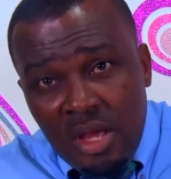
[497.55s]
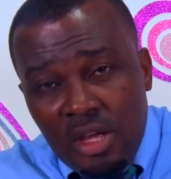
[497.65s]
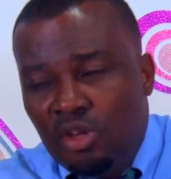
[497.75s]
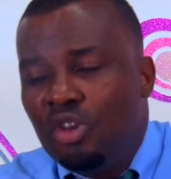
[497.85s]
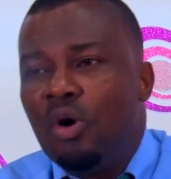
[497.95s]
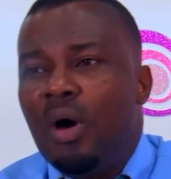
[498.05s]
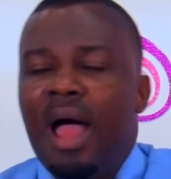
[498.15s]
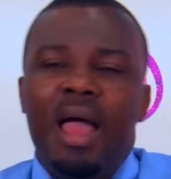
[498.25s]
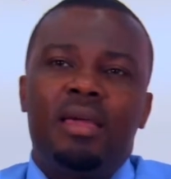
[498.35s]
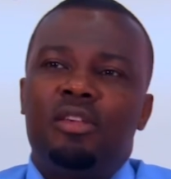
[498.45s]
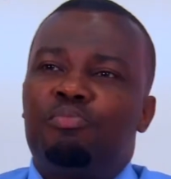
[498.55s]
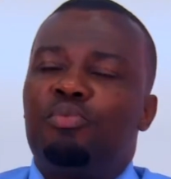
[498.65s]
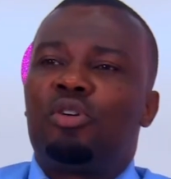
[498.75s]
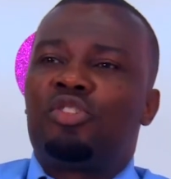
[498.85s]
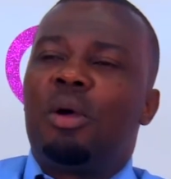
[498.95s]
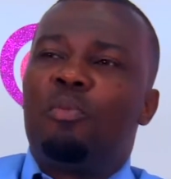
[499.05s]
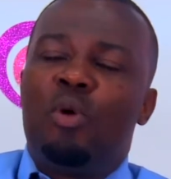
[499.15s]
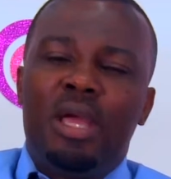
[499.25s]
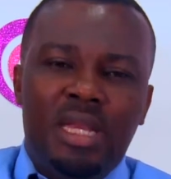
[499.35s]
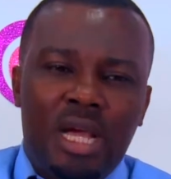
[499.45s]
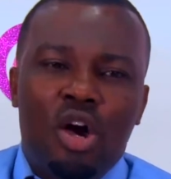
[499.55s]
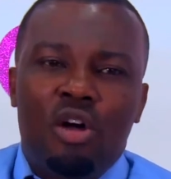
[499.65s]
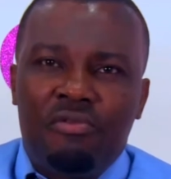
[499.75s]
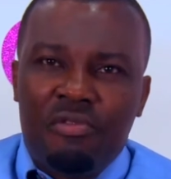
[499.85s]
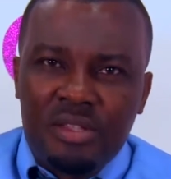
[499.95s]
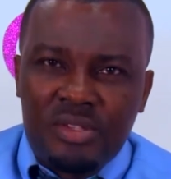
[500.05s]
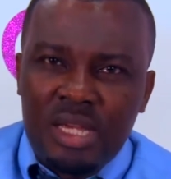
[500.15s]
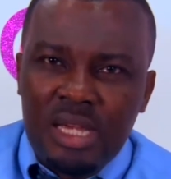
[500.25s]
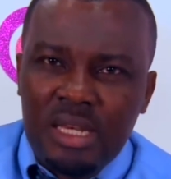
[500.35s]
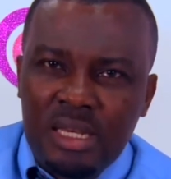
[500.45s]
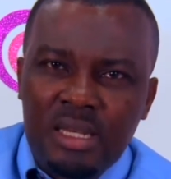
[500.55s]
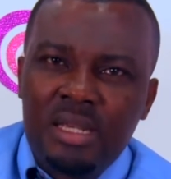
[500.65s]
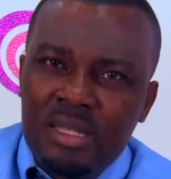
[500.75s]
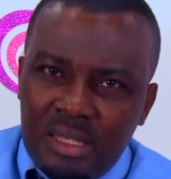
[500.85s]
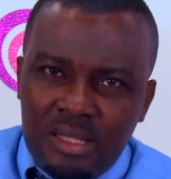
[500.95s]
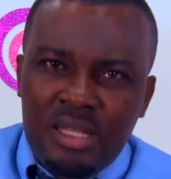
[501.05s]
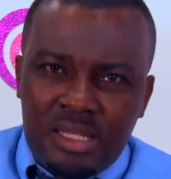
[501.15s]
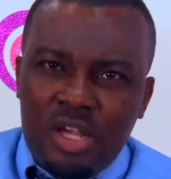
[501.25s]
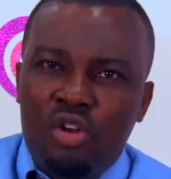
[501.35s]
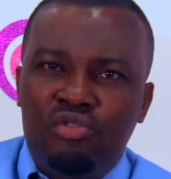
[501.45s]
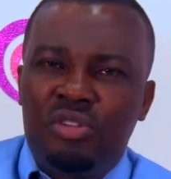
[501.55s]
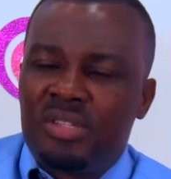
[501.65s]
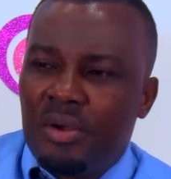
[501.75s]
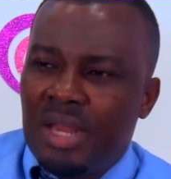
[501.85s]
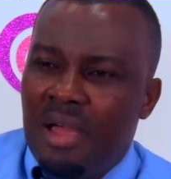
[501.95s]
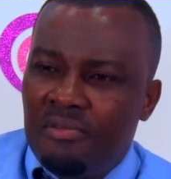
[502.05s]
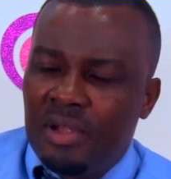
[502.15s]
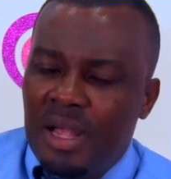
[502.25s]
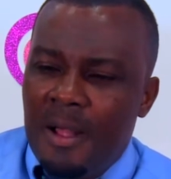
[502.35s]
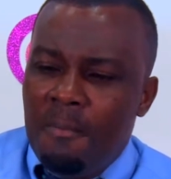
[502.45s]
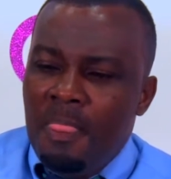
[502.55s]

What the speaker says: You know, I spoke somewhere in a conference in this country, South Africa,